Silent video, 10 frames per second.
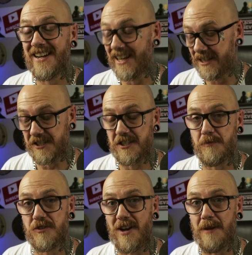click the
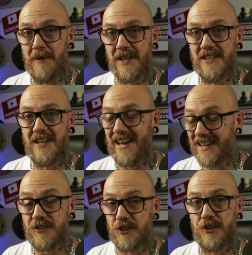subscribe button,
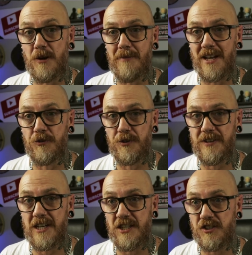and turn on bell
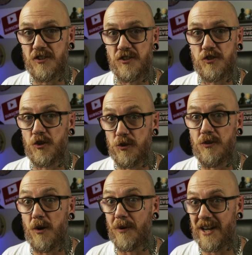notifications so you
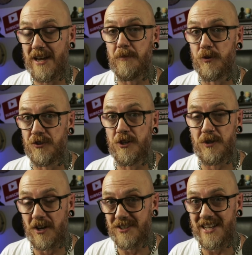know when I upload new
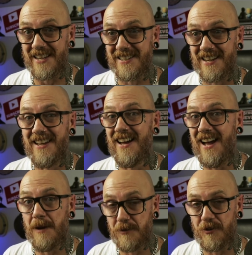content.
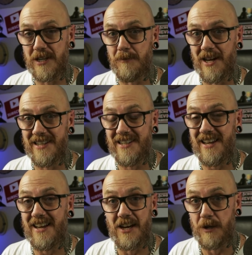I'm the Creaky
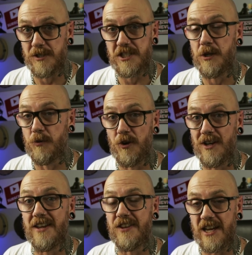Blinder, and I will see you
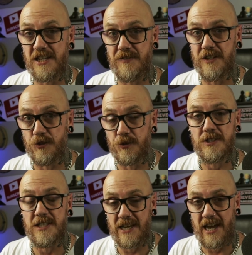all in the next video.
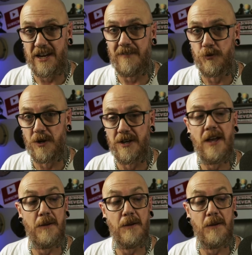Take care, everyone.